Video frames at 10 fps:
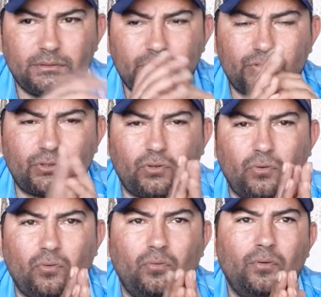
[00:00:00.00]

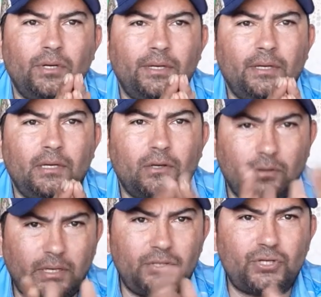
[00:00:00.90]
So go
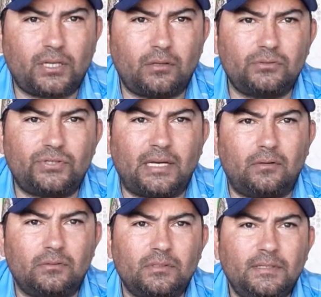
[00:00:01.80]
ahead and check those
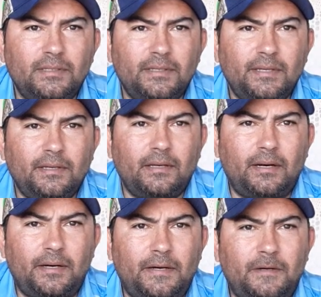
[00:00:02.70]
out.
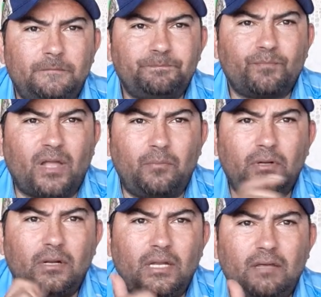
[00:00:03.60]
I'm going
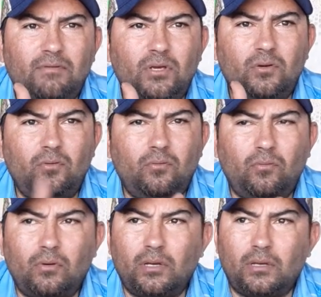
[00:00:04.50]
to leave you
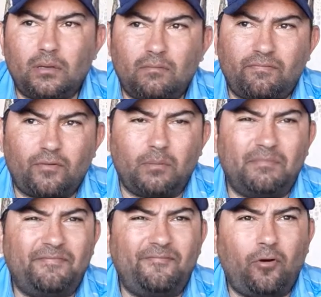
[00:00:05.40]
from
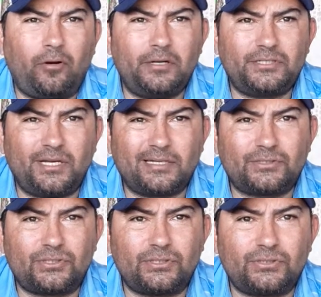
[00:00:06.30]
far
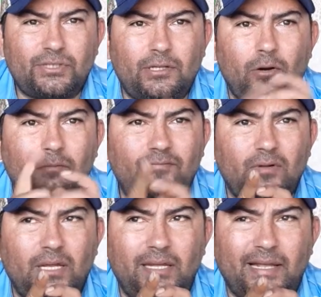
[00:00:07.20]
Texas, and
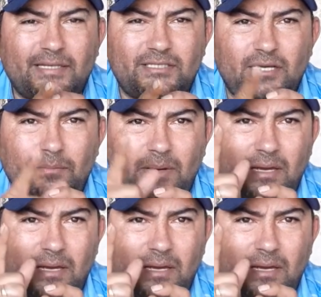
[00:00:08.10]
hopefully next time